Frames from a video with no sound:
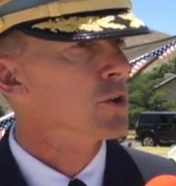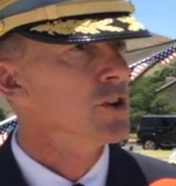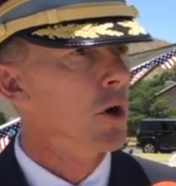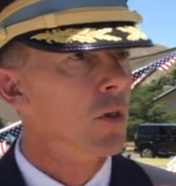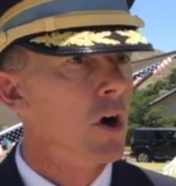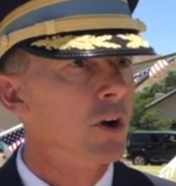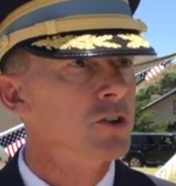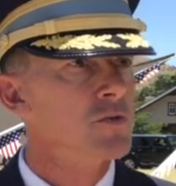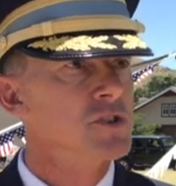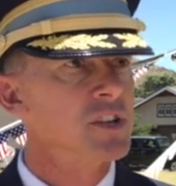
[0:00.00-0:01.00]
who could no longer
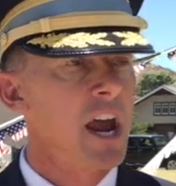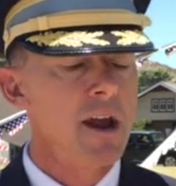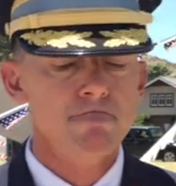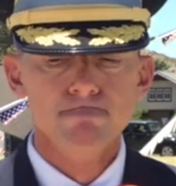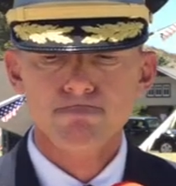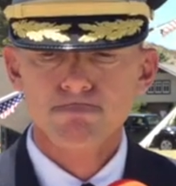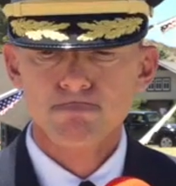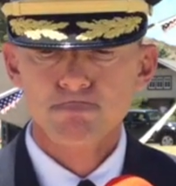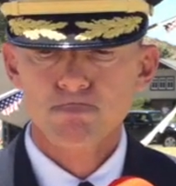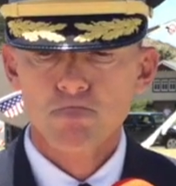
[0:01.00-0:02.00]
do the same.
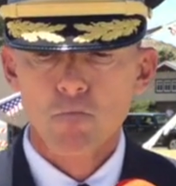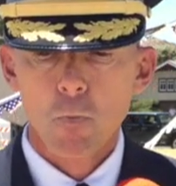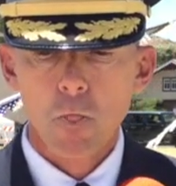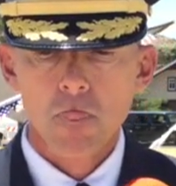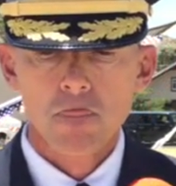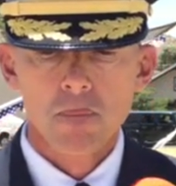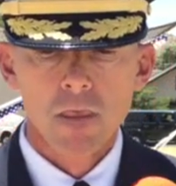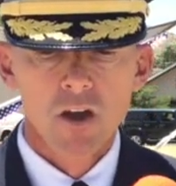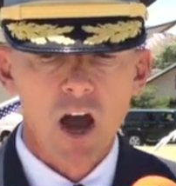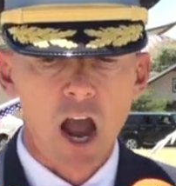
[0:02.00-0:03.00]

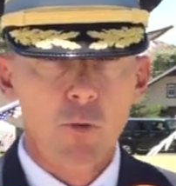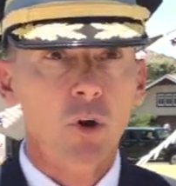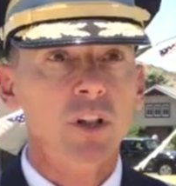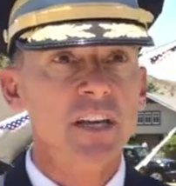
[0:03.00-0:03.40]
I will